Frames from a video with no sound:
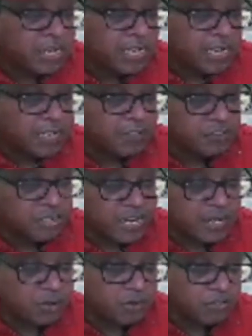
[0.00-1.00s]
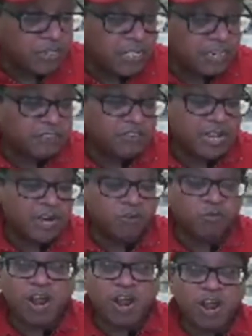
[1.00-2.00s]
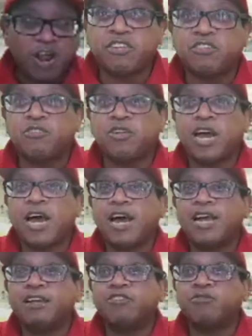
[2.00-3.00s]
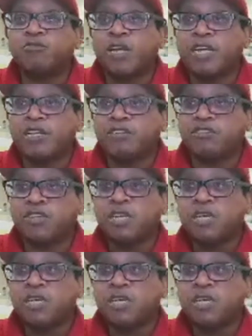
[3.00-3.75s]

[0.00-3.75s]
and jails, and it is now rising to the highest rates